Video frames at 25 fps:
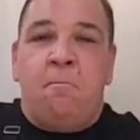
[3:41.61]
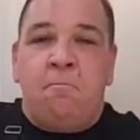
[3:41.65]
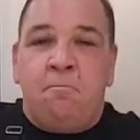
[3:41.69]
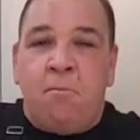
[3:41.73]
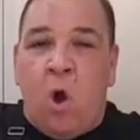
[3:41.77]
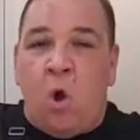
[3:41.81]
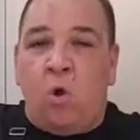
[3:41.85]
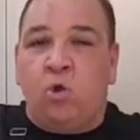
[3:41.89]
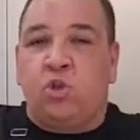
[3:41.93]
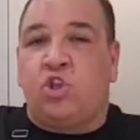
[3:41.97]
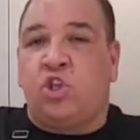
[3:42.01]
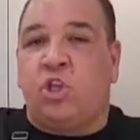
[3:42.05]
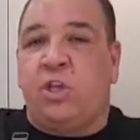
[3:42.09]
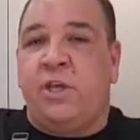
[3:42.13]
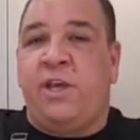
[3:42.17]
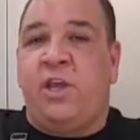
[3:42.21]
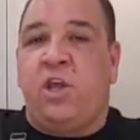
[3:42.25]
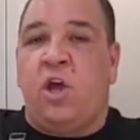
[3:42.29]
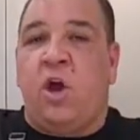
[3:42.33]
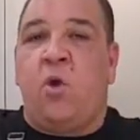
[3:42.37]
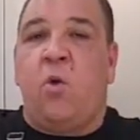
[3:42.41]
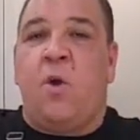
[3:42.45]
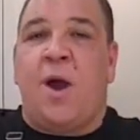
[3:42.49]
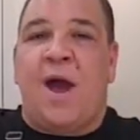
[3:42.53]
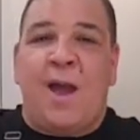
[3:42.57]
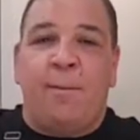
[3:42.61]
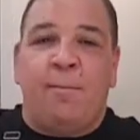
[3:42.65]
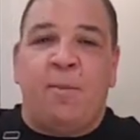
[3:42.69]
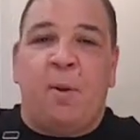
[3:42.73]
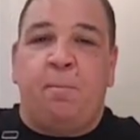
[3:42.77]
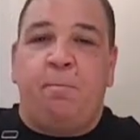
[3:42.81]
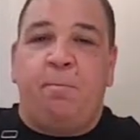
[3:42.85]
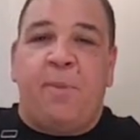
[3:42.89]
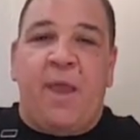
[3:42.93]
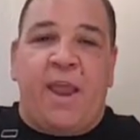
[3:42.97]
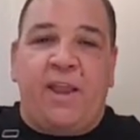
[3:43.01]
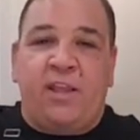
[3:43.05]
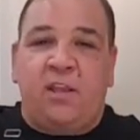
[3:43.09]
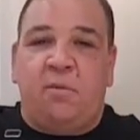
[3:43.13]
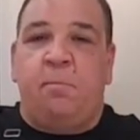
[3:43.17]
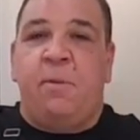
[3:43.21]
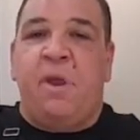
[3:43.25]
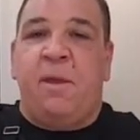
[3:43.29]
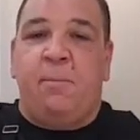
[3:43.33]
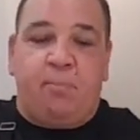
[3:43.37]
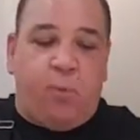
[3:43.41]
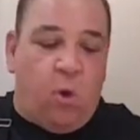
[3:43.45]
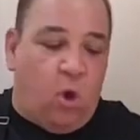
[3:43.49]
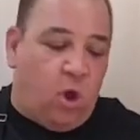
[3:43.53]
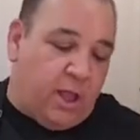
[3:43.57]
Mostly though, I'm a baked
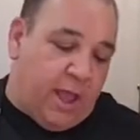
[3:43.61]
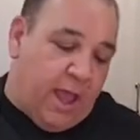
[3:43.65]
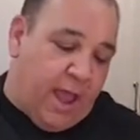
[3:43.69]
meatball